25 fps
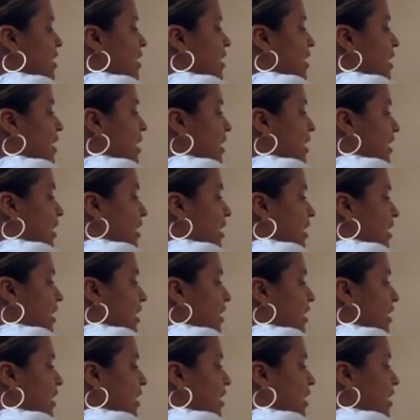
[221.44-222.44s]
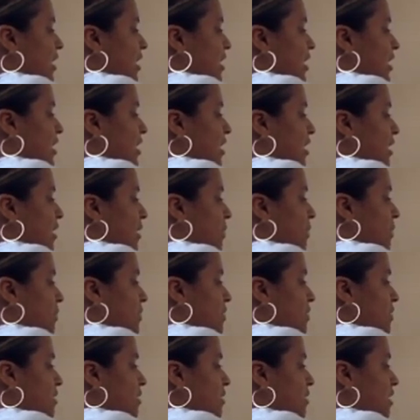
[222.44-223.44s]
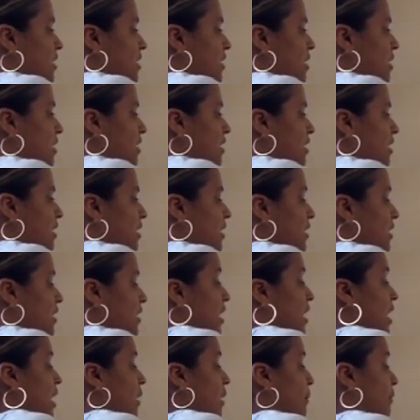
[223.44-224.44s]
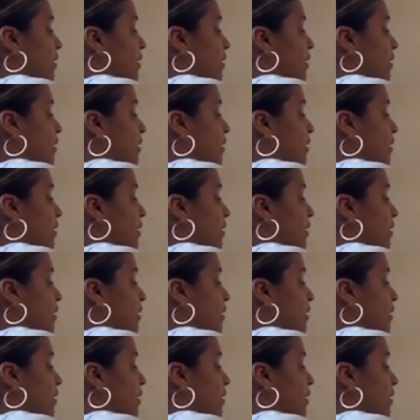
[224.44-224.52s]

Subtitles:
and the lips. We'll